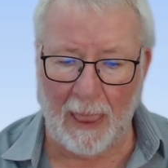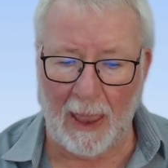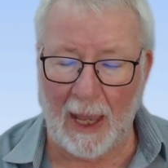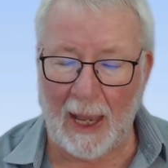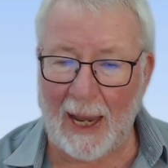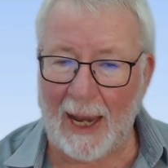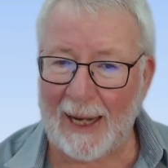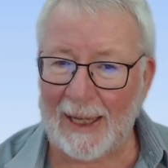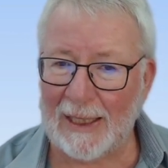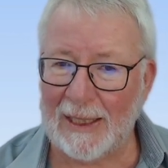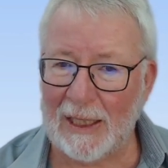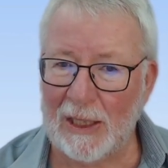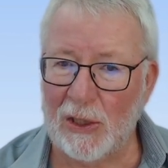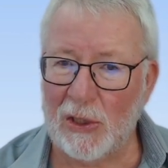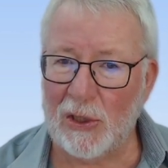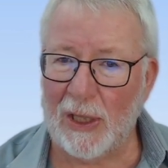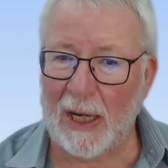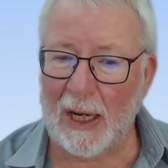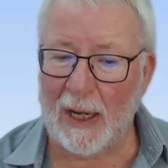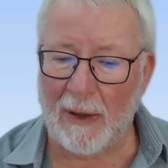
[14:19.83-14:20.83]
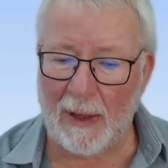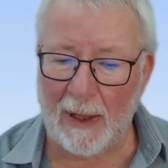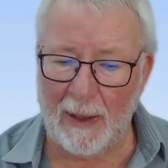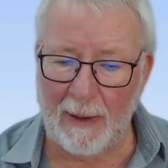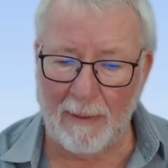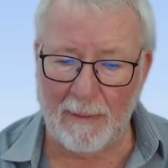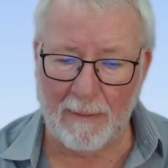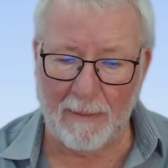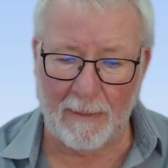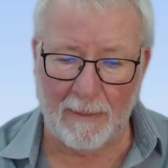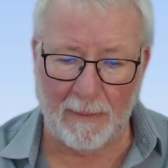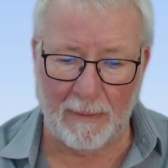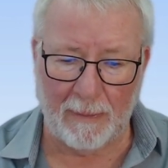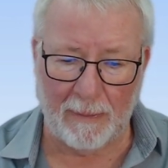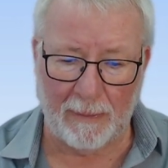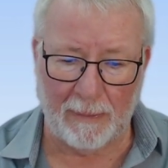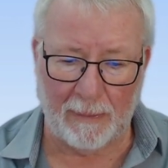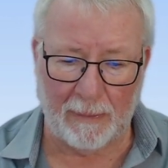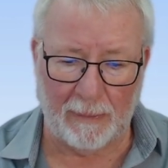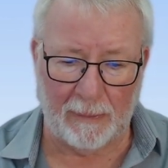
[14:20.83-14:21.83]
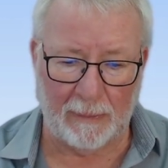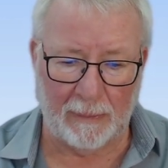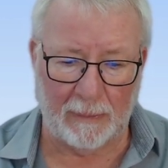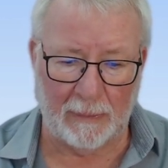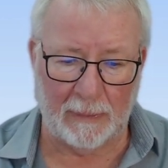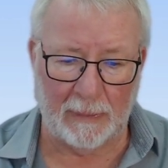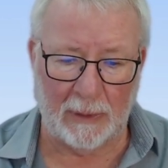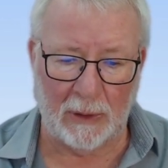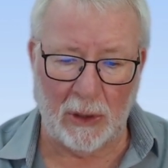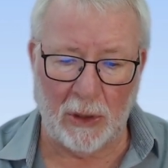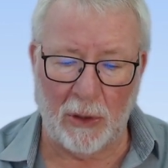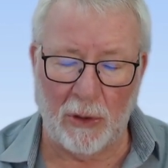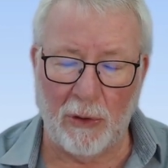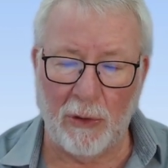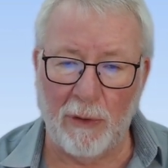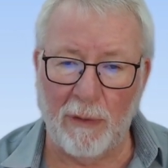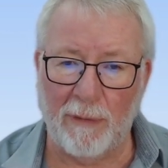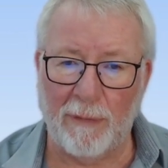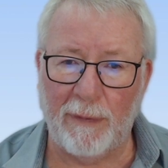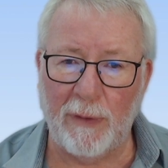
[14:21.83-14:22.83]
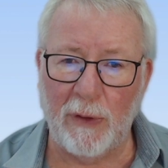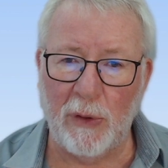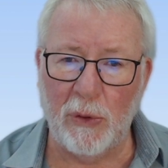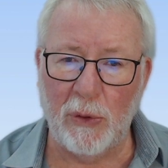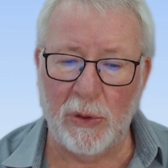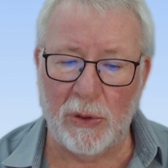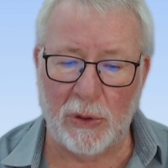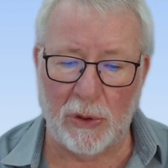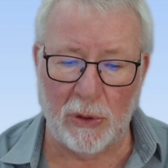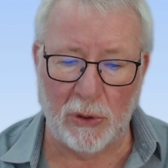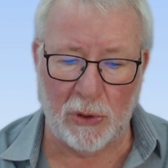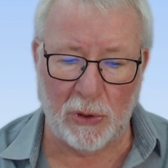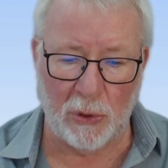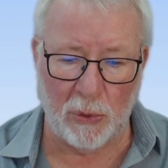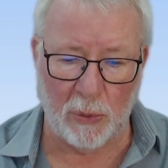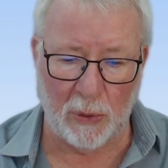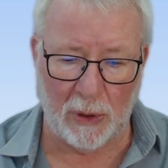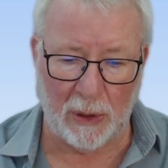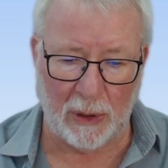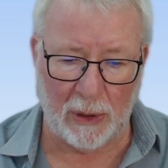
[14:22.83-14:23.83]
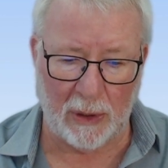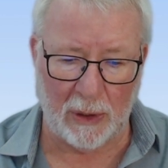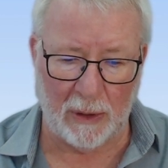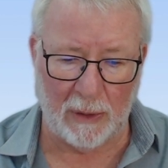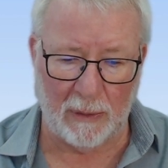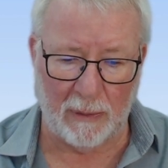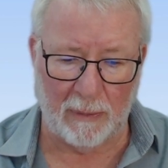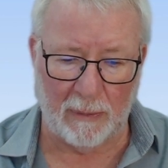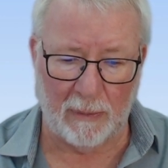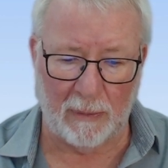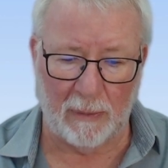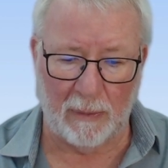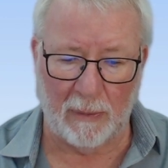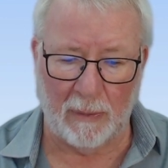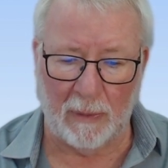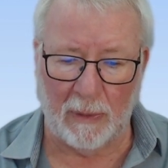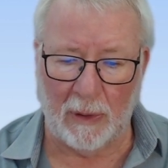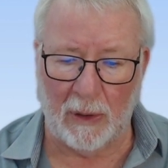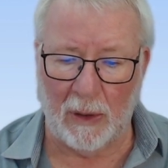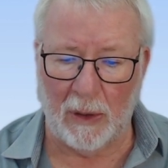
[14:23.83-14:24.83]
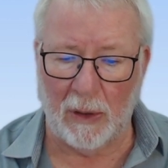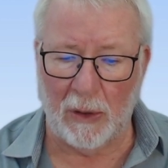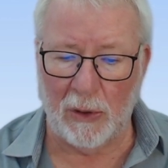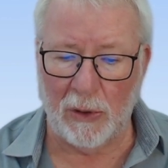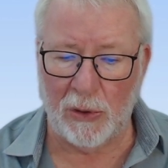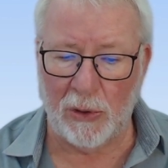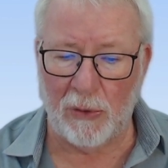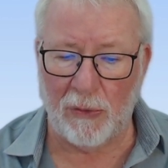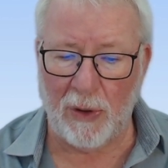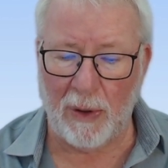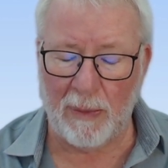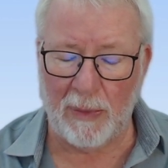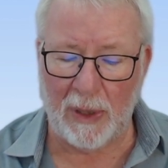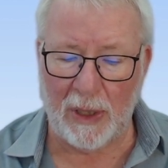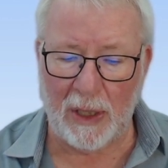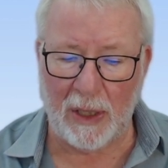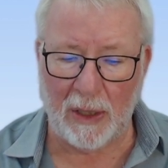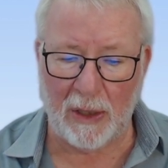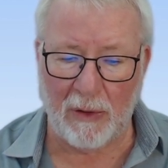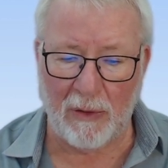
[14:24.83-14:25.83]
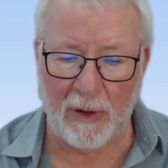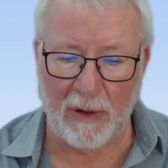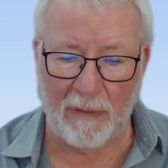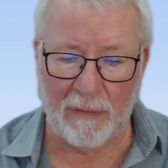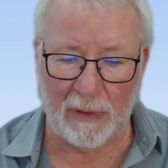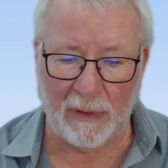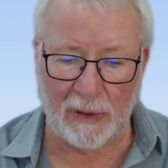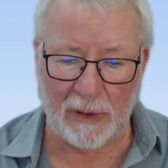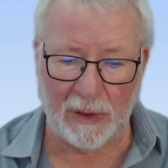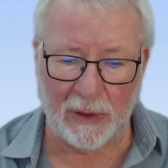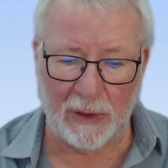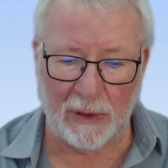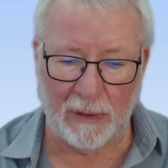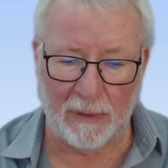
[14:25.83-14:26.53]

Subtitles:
acting together, refused to work, to remedy a grievance.